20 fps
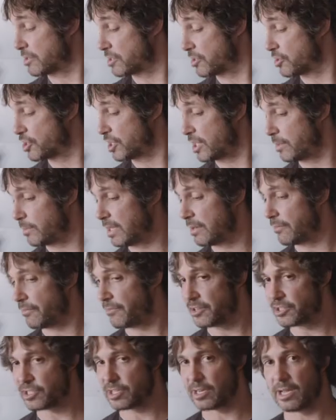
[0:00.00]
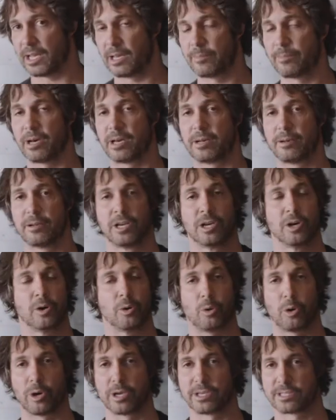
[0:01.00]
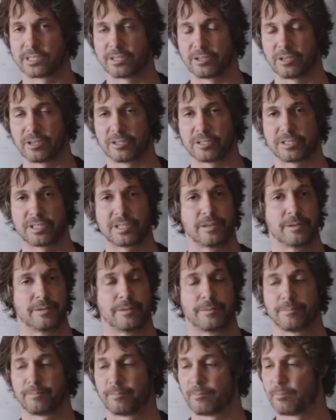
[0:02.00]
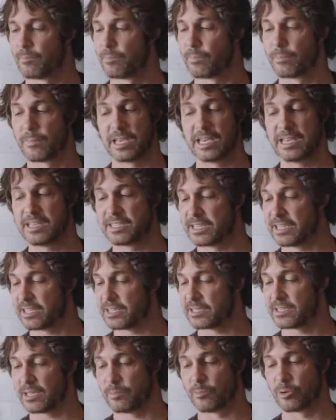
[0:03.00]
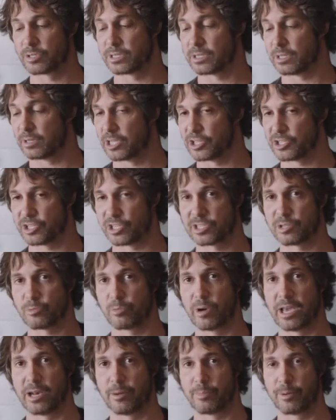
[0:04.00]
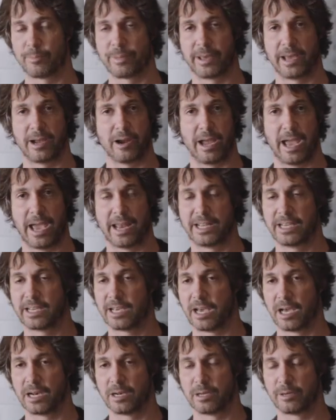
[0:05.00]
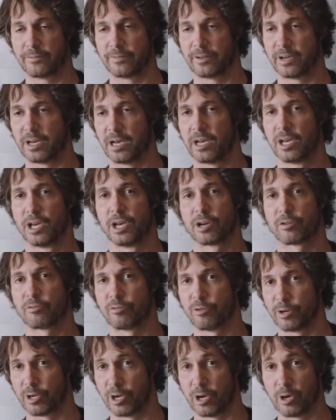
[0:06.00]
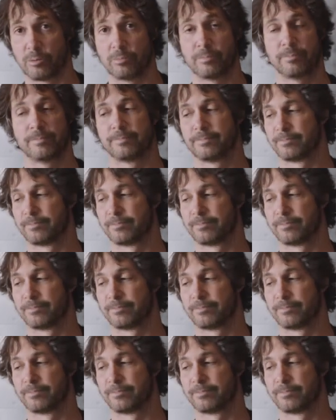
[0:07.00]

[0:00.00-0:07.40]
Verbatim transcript: about sashimi and fish today, but oysters, easiest and most delicious way to prepare any kind of uh, crudo